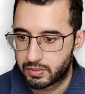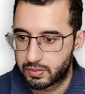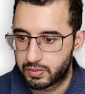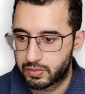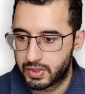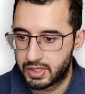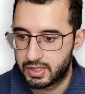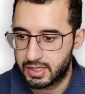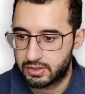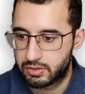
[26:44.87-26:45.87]
We
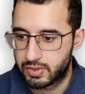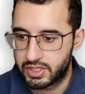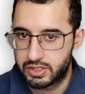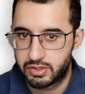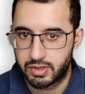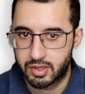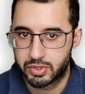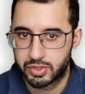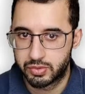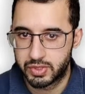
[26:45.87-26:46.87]
learned how to register
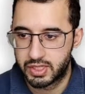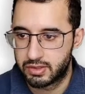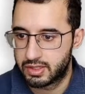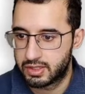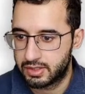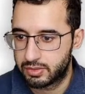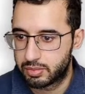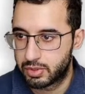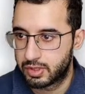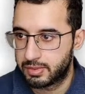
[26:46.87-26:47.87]
outputs. We didn't learn how to
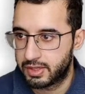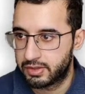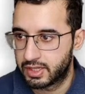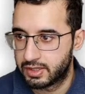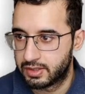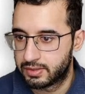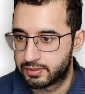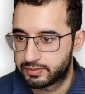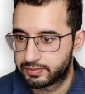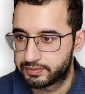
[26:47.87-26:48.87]
pull them out again
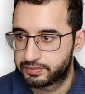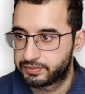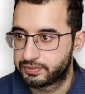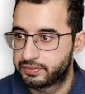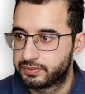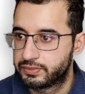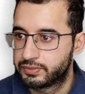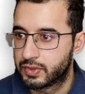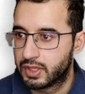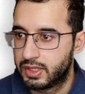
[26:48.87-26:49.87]

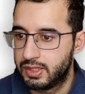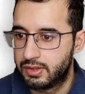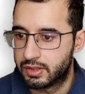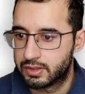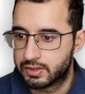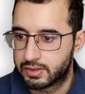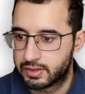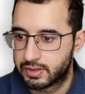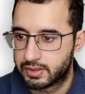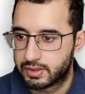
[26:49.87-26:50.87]
either.
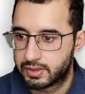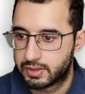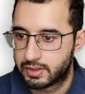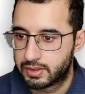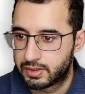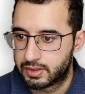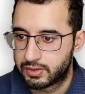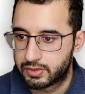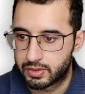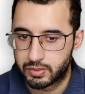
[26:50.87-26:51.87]

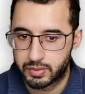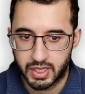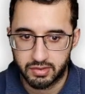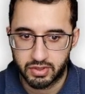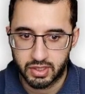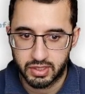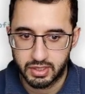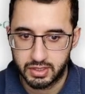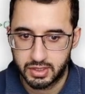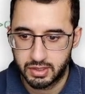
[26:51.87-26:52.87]
So we have our
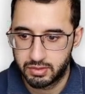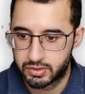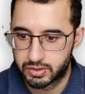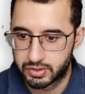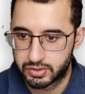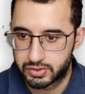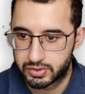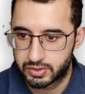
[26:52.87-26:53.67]
identity resource.